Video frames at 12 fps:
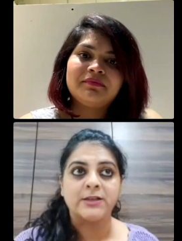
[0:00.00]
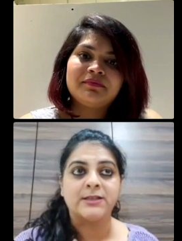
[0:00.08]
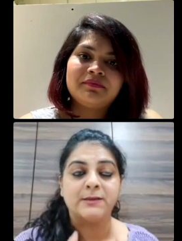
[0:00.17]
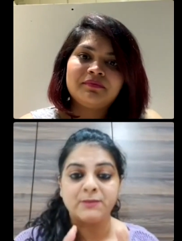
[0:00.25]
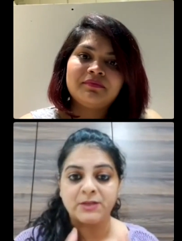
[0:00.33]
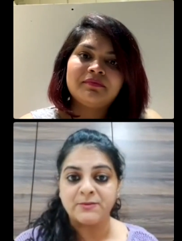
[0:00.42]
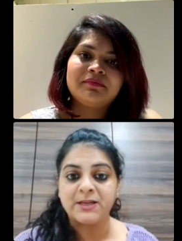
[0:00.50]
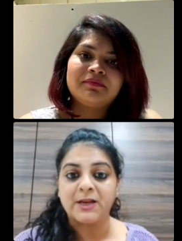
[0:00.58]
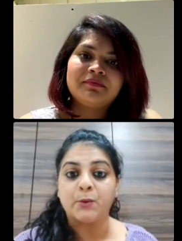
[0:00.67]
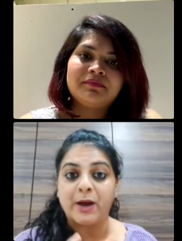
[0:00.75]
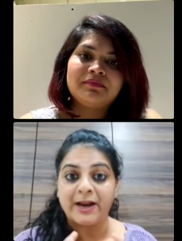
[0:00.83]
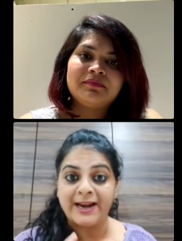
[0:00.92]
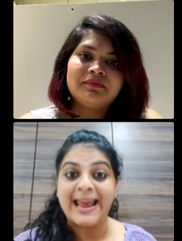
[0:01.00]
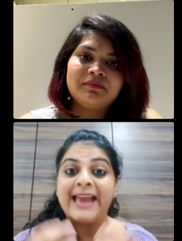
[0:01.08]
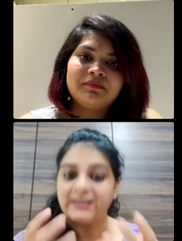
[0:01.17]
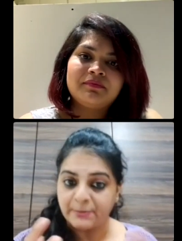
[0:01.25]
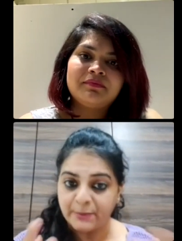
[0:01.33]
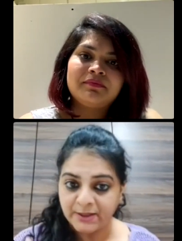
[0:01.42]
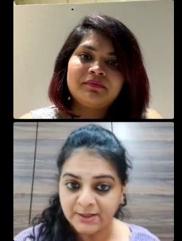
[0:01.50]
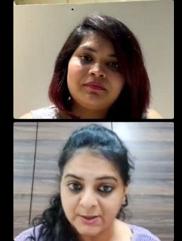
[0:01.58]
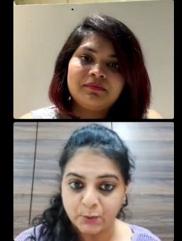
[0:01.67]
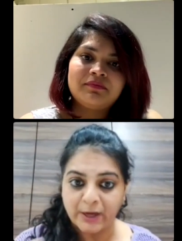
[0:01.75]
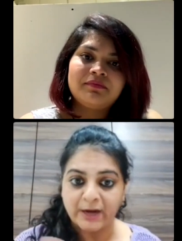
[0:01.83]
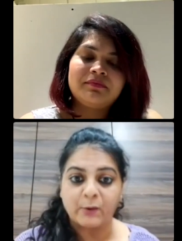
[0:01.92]
Speaker 1: uh, symptoms that one
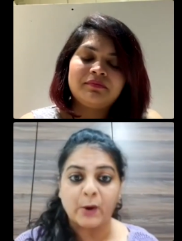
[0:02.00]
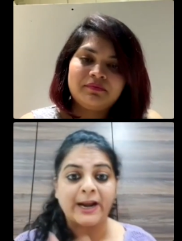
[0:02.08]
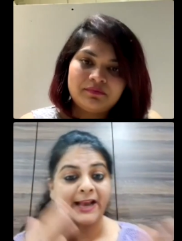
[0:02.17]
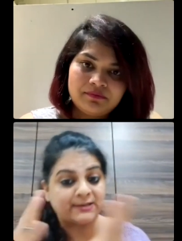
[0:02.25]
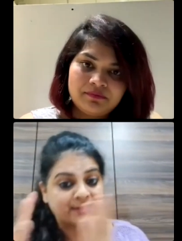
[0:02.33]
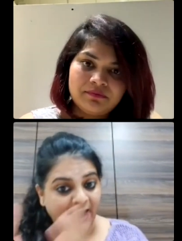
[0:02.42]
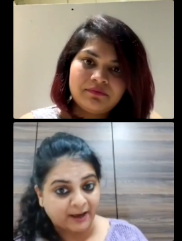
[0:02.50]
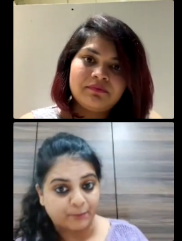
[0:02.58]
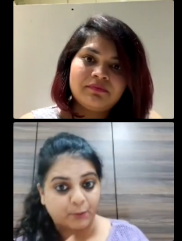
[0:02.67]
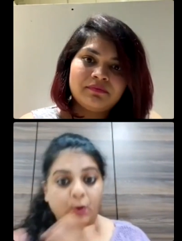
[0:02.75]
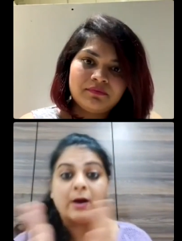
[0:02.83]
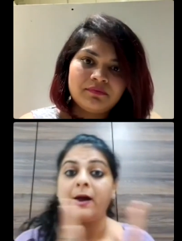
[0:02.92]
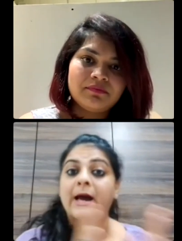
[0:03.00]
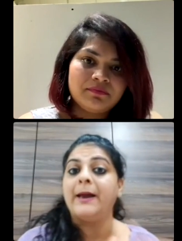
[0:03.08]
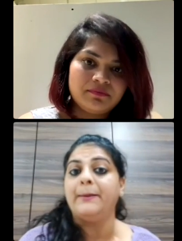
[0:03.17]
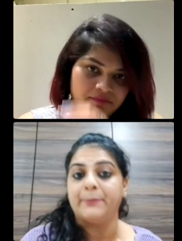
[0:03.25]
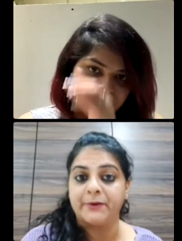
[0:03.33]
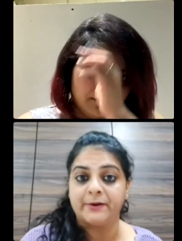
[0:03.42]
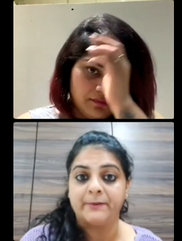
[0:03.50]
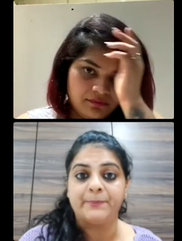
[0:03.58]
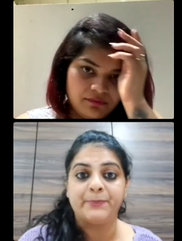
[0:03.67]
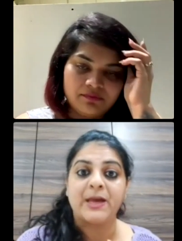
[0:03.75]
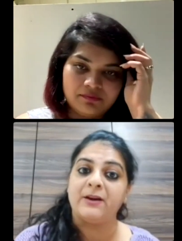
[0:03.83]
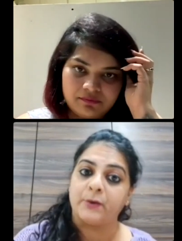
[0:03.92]
exhibits when one has hypo or
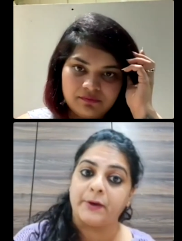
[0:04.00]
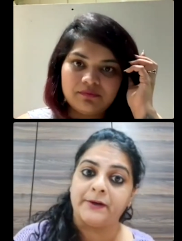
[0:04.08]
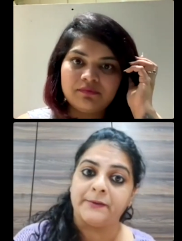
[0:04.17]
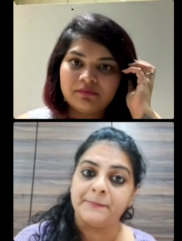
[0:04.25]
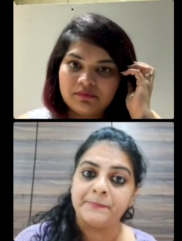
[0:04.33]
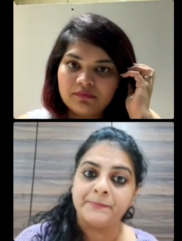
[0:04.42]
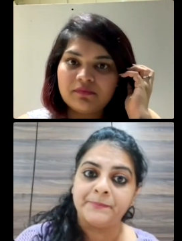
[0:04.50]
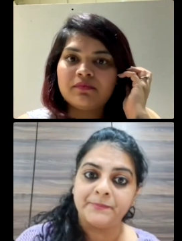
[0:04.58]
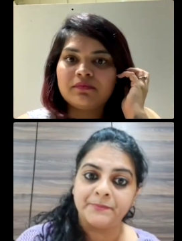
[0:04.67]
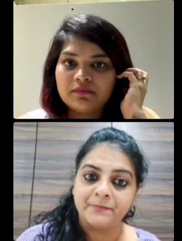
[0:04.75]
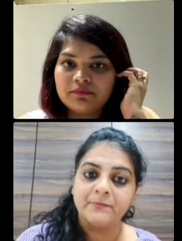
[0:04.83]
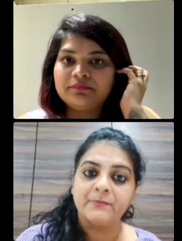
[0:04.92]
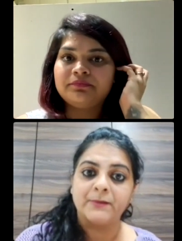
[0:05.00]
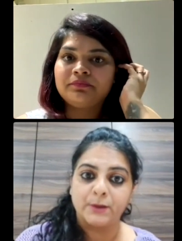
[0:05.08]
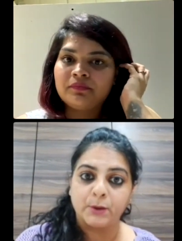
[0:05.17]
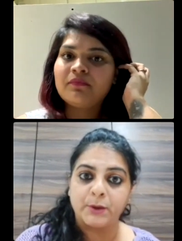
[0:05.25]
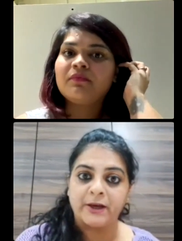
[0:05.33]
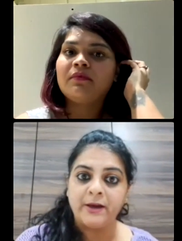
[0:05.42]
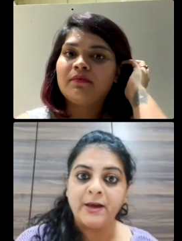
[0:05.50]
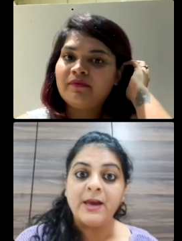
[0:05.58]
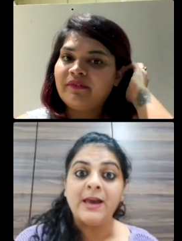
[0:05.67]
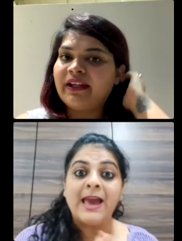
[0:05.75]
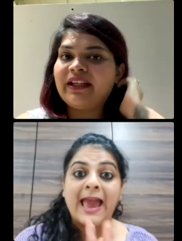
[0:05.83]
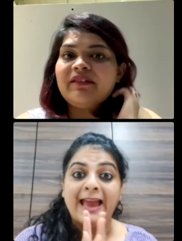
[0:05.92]
hyperthyroid. Okay.
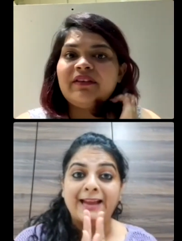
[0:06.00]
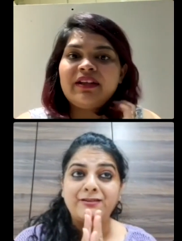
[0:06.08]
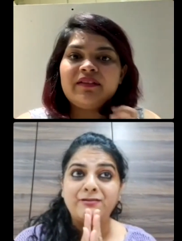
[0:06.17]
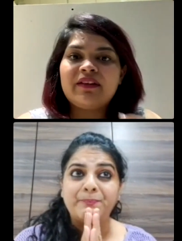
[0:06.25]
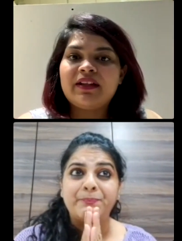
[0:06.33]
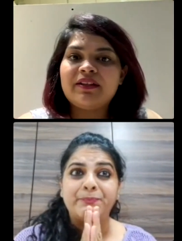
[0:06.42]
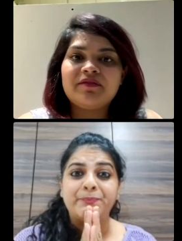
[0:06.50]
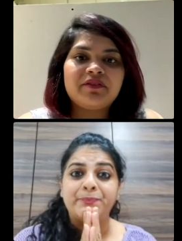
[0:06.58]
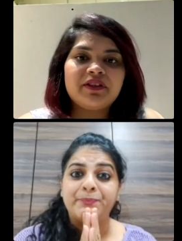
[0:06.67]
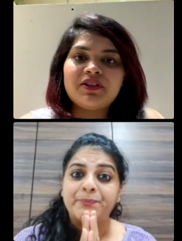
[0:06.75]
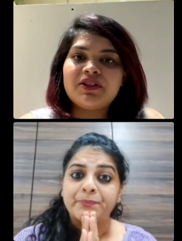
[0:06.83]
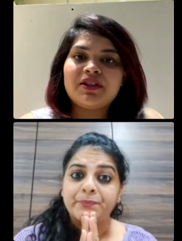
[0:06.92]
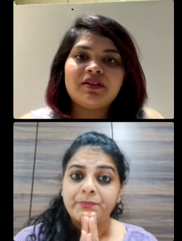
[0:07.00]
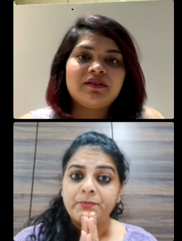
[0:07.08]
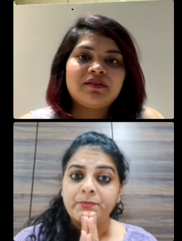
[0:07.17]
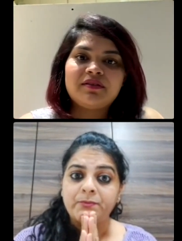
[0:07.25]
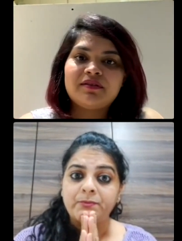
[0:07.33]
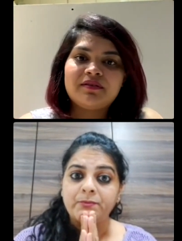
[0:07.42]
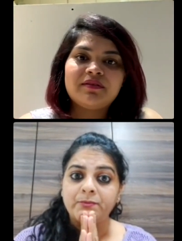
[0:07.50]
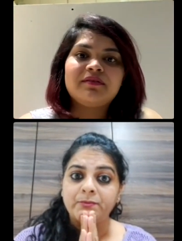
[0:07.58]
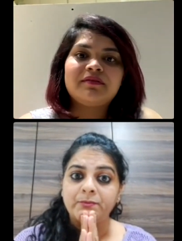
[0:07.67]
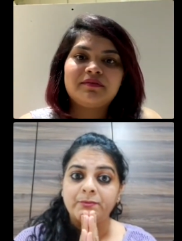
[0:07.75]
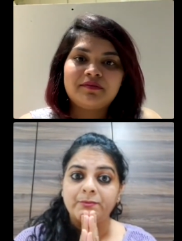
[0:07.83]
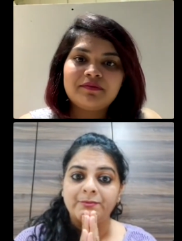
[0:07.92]
Speaker 2: Very, very and well differentiated.
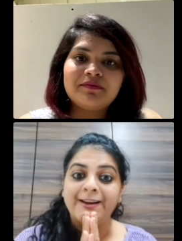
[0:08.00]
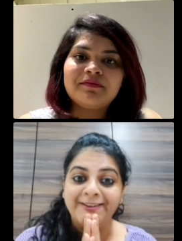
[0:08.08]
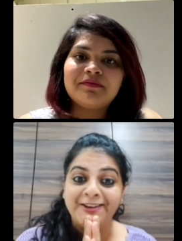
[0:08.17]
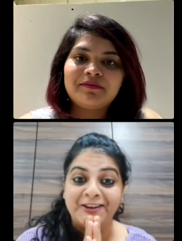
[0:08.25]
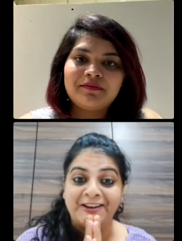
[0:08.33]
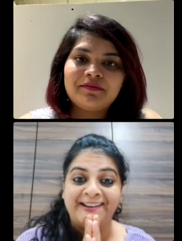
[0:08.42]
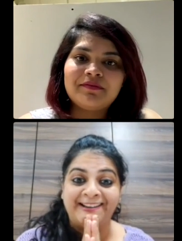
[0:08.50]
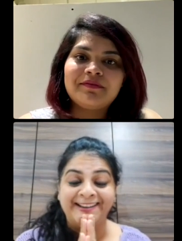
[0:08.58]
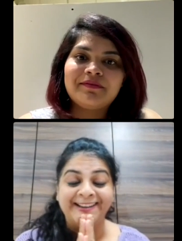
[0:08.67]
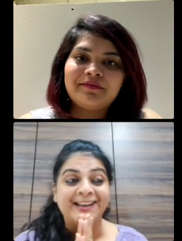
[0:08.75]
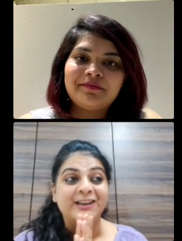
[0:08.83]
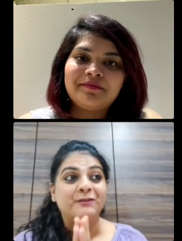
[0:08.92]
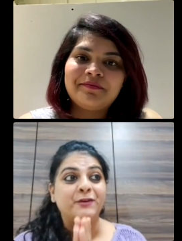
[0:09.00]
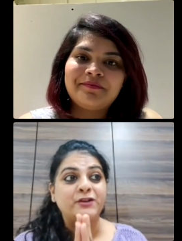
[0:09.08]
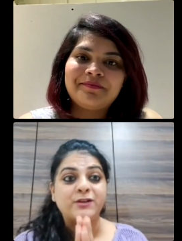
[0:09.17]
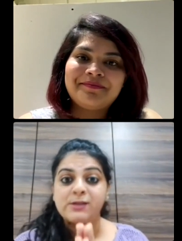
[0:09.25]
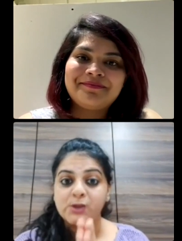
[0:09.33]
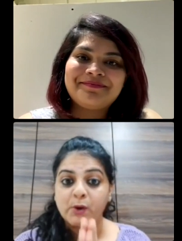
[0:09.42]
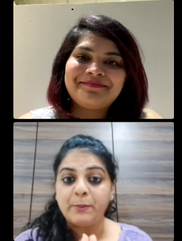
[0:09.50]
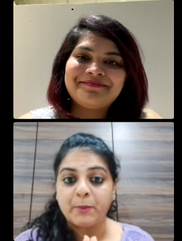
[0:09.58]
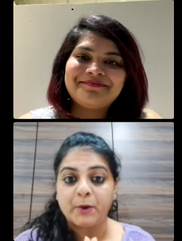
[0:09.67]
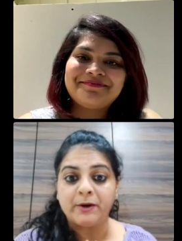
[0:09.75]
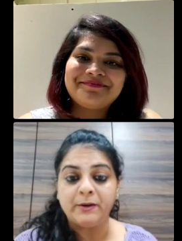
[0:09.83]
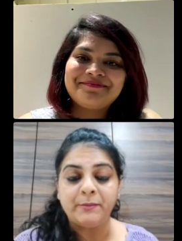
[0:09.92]
Speaker 1: Yeah, which is so
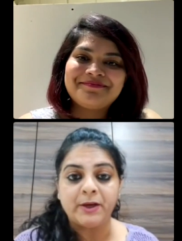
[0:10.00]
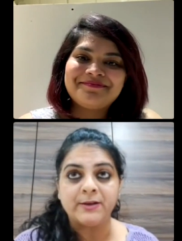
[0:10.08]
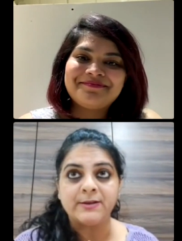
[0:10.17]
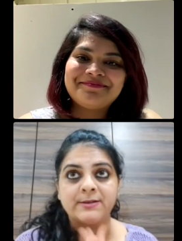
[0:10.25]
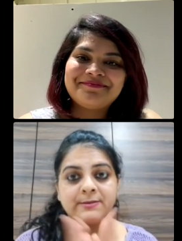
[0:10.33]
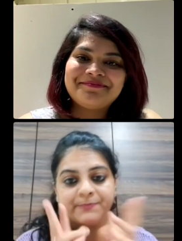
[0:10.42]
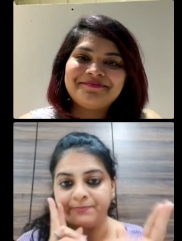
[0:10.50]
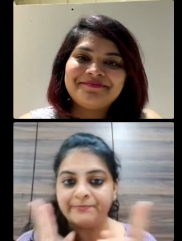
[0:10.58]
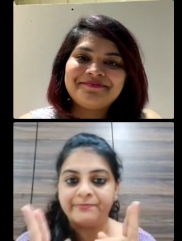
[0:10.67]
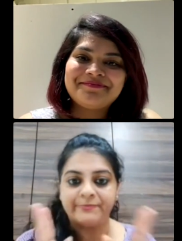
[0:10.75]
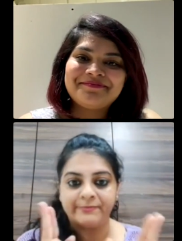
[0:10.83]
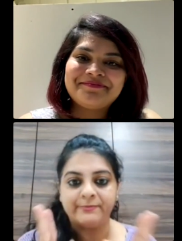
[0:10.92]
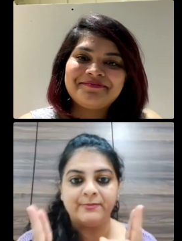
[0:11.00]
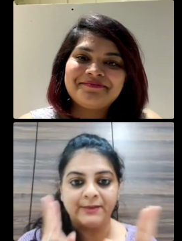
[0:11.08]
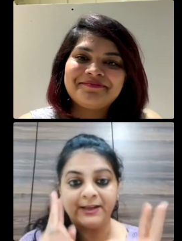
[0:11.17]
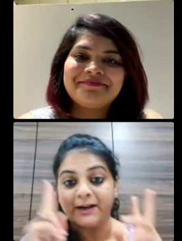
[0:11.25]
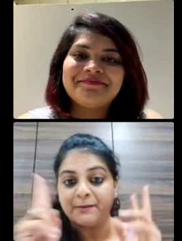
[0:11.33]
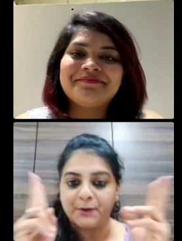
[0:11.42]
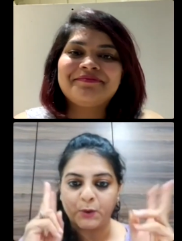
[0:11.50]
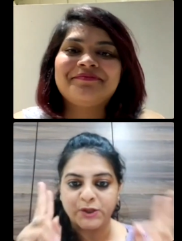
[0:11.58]
important because gadbad